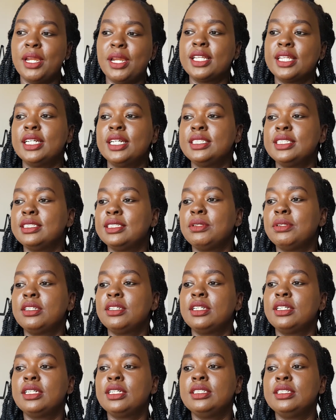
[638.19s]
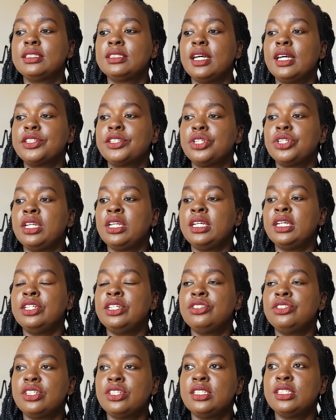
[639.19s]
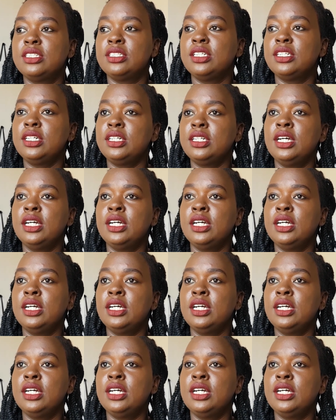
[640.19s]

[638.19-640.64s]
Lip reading: That is something that is actually interesting